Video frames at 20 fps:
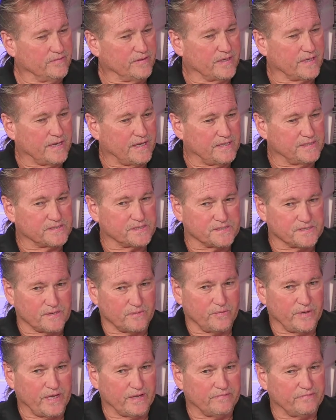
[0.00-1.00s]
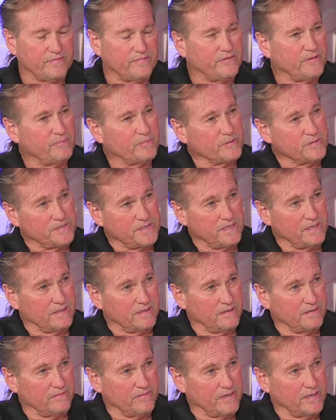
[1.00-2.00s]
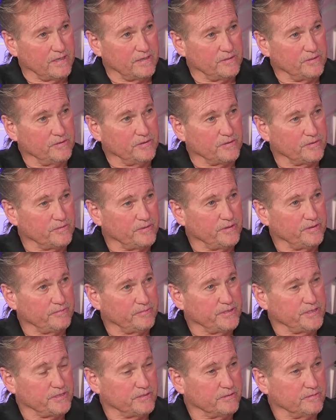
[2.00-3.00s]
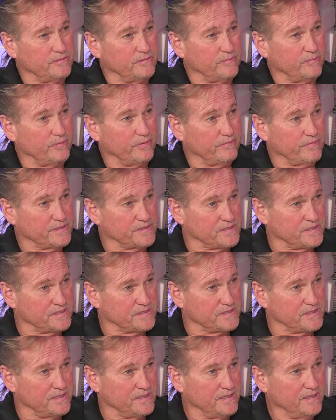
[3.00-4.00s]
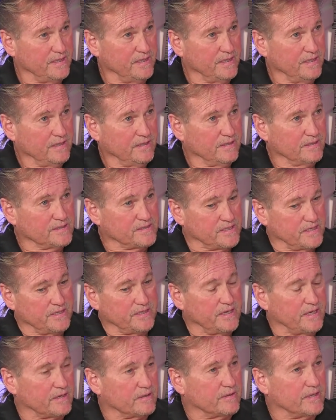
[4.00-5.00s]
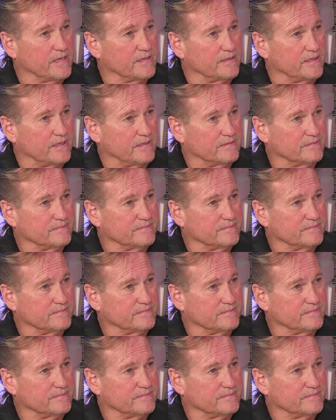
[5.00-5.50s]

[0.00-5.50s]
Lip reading: the cases that we have, 50% of the 133 children we've assisted, San Diego County.